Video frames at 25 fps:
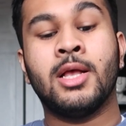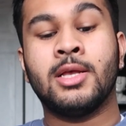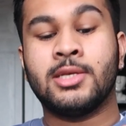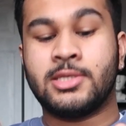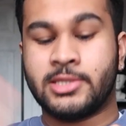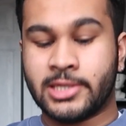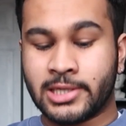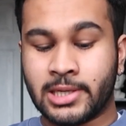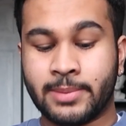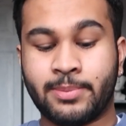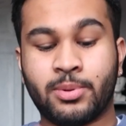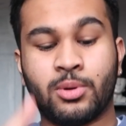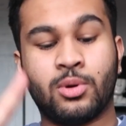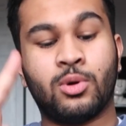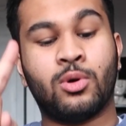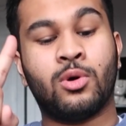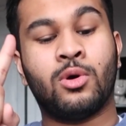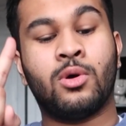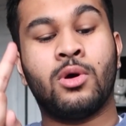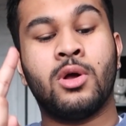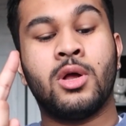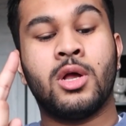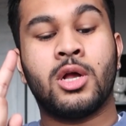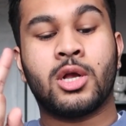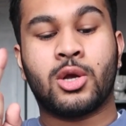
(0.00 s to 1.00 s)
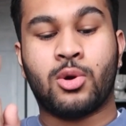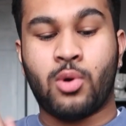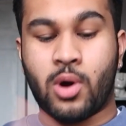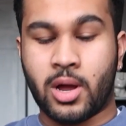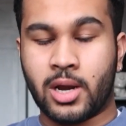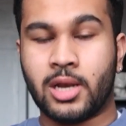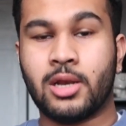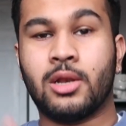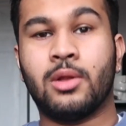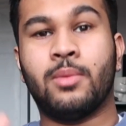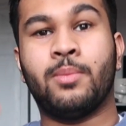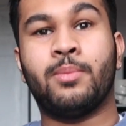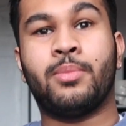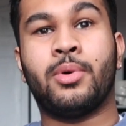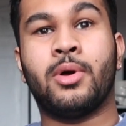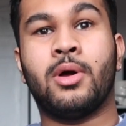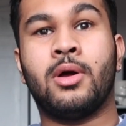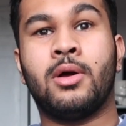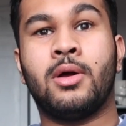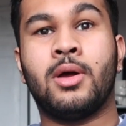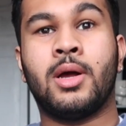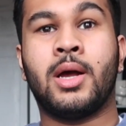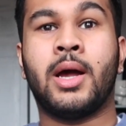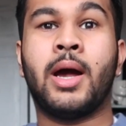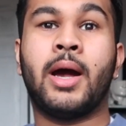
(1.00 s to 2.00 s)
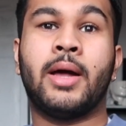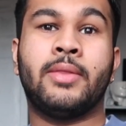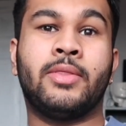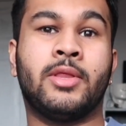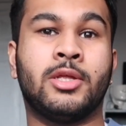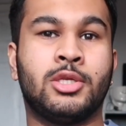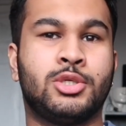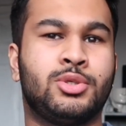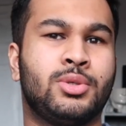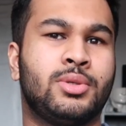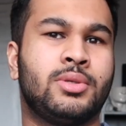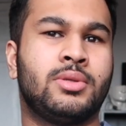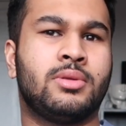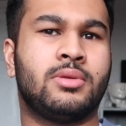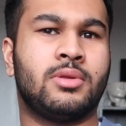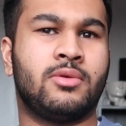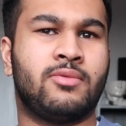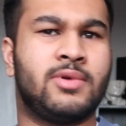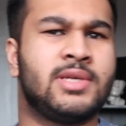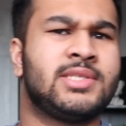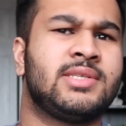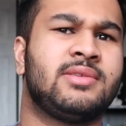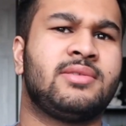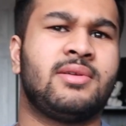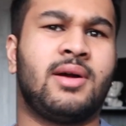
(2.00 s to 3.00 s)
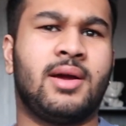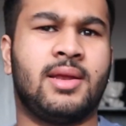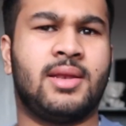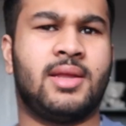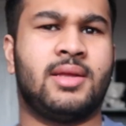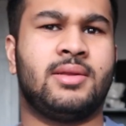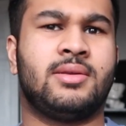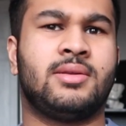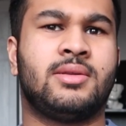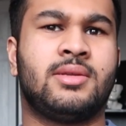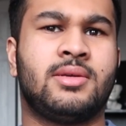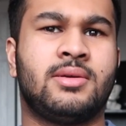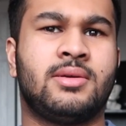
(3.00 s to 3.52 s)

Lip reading: Singapore, Kuala Lumpur, and then doing the rest of Thailand.